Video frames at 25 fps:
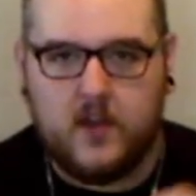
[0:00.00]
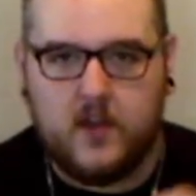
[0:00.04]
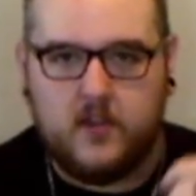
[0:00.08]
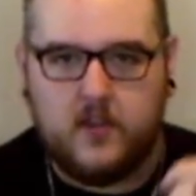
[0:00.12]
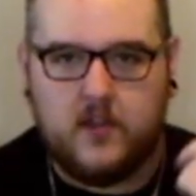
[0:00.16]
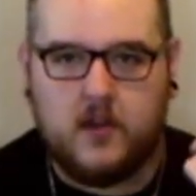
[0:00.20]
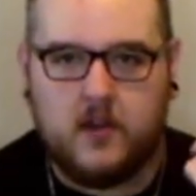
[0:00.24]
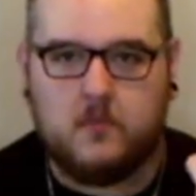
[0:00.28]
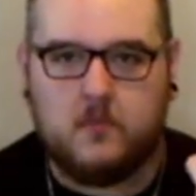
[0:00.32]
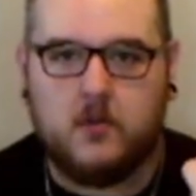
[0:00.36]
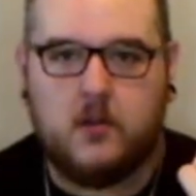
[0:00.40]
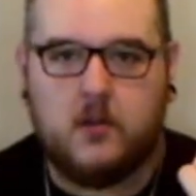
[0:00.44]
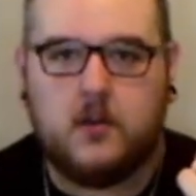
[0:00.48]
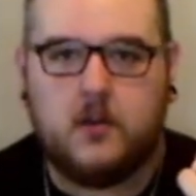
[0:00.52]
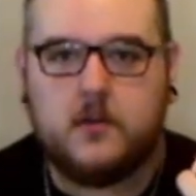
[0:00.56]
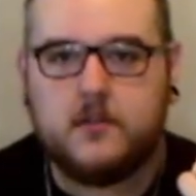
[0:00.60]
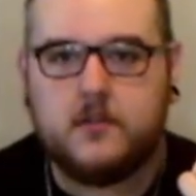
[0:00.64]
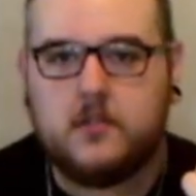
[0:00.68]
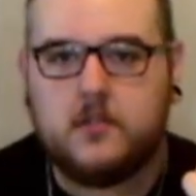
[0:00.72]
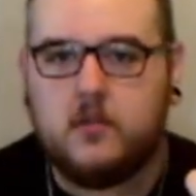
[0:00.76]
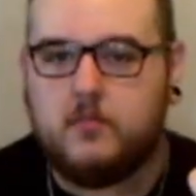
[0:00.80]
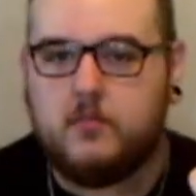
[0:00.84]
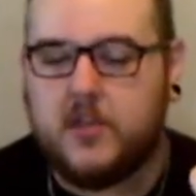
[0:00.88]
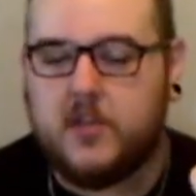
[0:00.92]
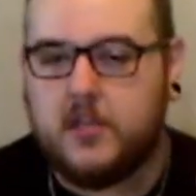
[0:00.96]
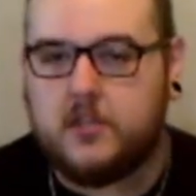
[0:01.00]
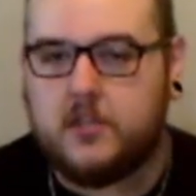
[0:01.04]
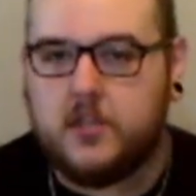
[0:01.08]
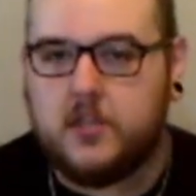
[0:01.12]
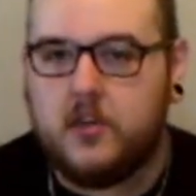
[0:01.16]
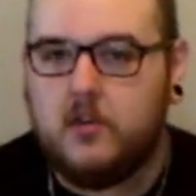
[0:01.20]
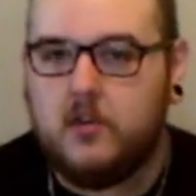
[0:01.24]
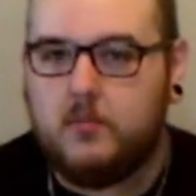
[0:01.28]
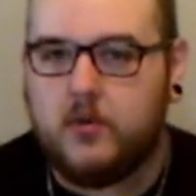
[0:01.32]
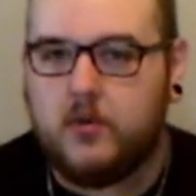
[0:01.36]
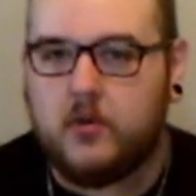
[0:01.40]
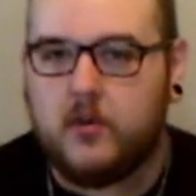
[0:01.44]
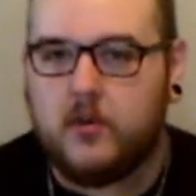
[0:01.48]
There will also be
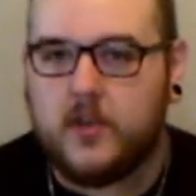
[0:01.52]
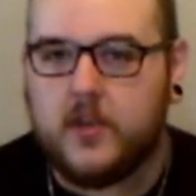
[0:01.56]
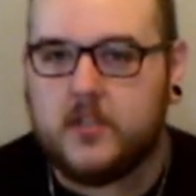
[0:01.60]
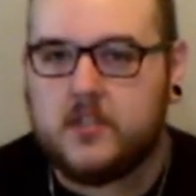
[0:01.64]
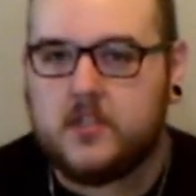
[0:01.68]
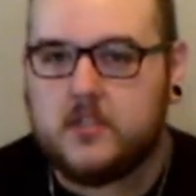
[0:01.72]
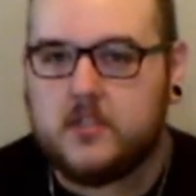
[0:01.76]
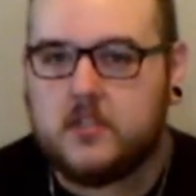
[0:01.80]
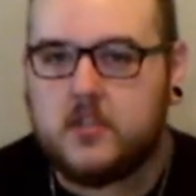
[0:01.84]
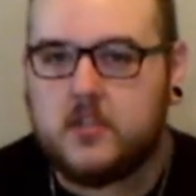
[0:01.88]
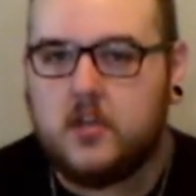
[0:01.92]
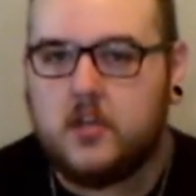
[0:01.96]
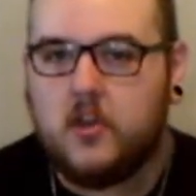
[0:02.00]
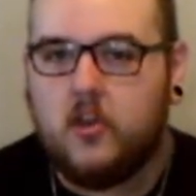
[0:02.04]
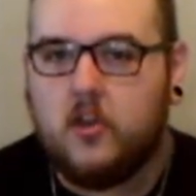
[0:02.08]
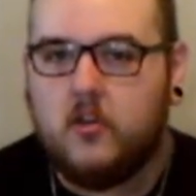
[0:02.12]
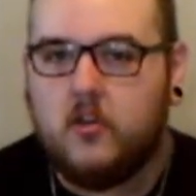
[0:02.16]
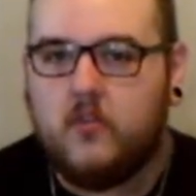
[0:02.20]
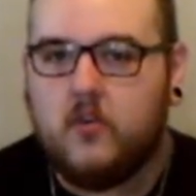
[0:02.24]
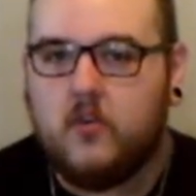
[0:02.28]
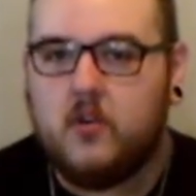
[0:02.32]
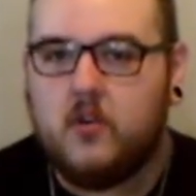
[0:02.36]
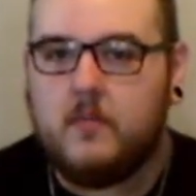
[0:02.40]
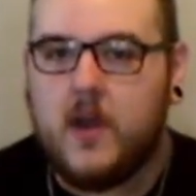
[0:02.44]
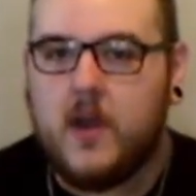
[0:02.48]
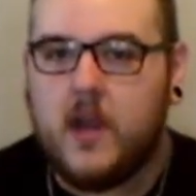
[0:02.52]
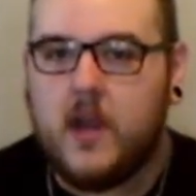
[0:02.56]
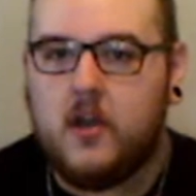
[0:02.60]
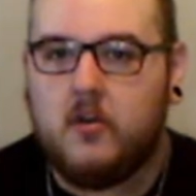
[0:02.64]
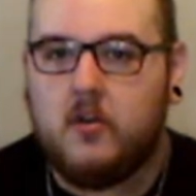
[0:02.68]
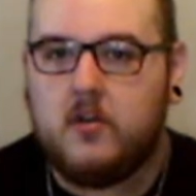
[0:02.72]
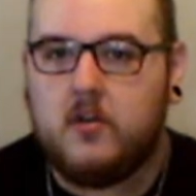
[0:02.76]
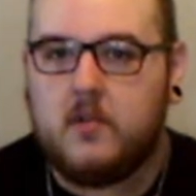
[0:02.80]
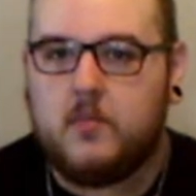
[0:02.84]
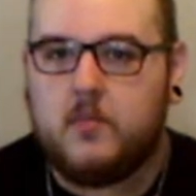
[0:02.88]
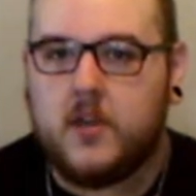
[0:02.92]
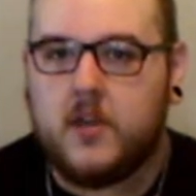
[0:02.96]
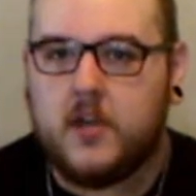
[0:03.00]
2 points for my
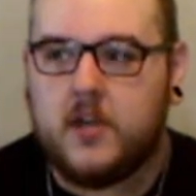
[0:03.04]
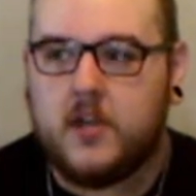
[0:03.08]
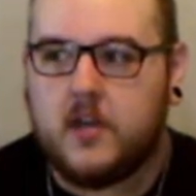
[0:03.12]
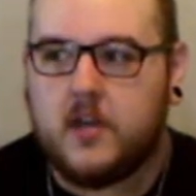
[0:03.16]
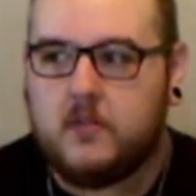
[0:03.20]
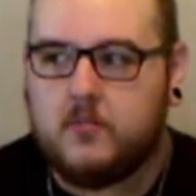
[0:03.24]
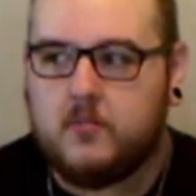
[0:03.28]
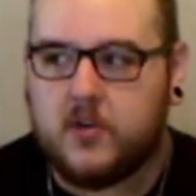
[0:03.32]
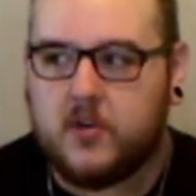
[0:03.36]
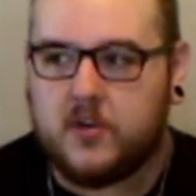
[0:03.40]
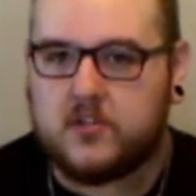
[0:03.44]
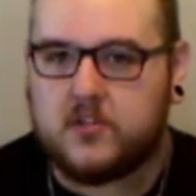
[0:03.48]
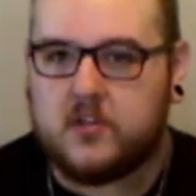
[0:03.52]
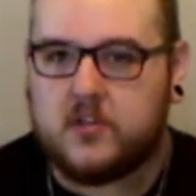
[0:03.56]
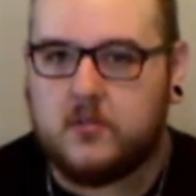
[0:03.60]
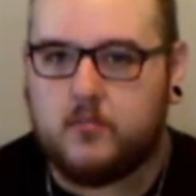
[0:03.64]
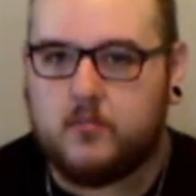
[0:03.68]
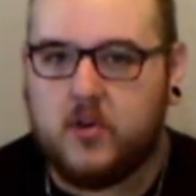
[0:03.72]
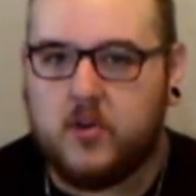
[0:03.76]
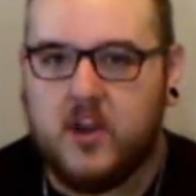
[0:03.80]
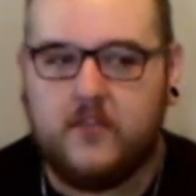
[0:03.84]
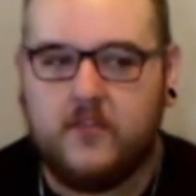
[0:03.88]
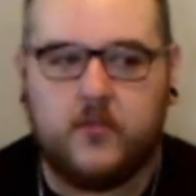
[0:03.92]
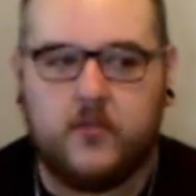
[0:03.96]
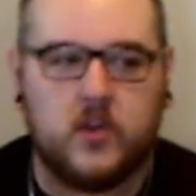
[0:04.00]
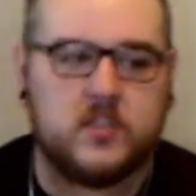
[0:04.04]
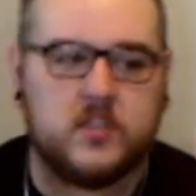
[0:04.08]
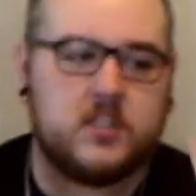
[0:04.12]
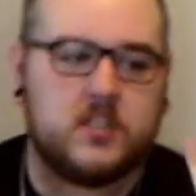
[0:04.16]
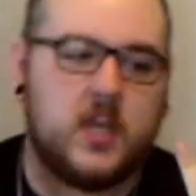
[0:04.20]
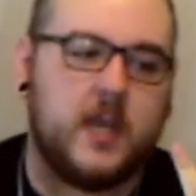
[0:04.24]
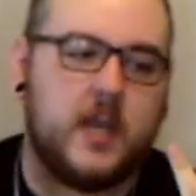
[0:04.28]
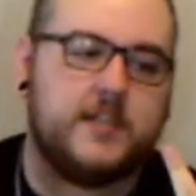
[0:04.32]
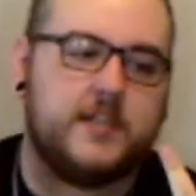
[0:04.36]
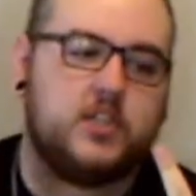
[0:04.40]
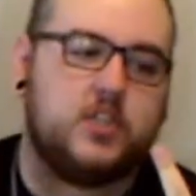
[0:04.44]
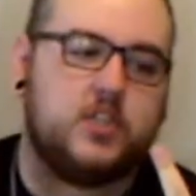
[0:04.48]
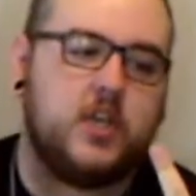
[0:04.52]
own opinion and personal preference.
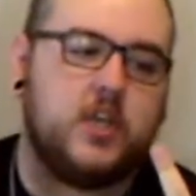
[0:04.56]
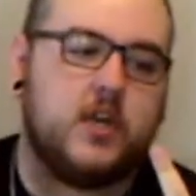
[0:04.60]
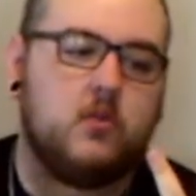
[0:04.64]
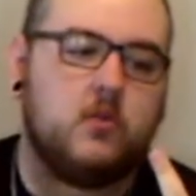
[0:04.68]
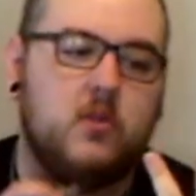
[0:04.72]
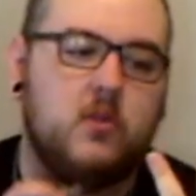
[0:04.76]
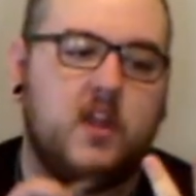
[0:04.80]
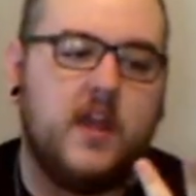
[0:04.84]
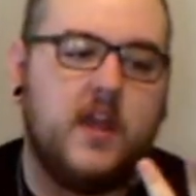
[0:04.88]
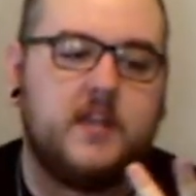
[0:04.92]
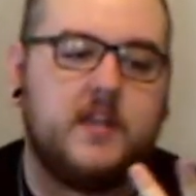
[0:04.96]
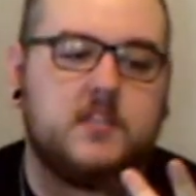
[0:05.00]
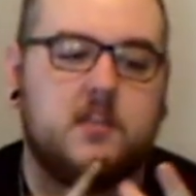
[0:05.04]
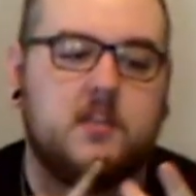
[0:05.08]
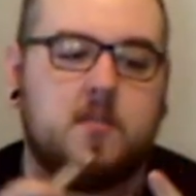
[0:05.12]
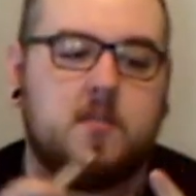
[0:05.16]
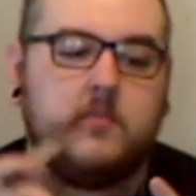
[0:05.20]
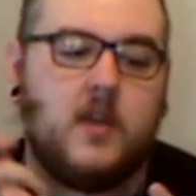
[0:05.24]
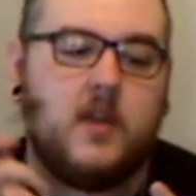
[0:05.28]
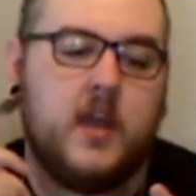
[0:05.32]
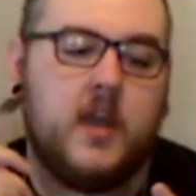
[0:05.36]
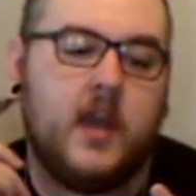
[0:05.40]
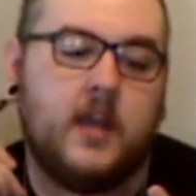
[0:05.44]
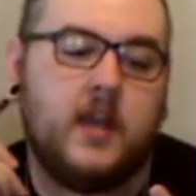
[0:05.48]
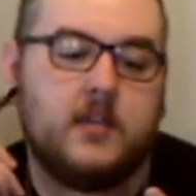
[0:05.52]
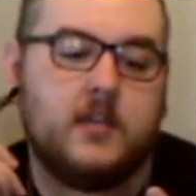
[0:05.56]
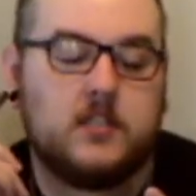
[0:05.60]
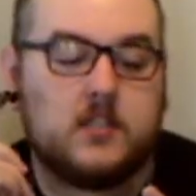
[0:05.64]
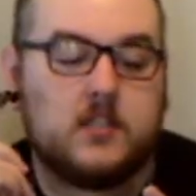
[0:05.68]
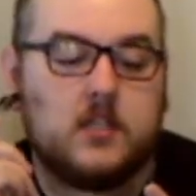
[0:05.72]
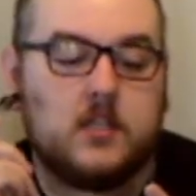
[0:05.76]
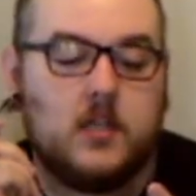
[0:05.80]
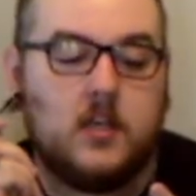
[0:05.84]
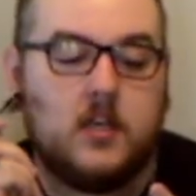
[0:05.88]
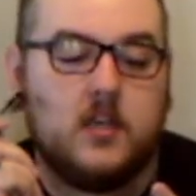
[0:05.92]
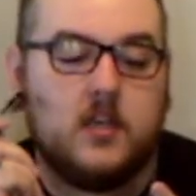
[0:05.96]
I generalize them as